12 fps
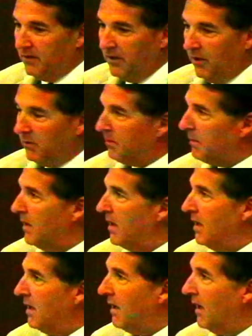you
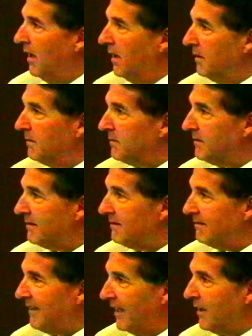know,
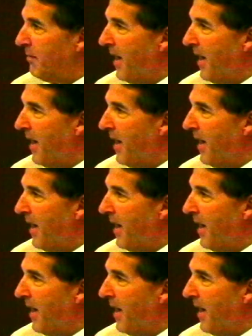taking a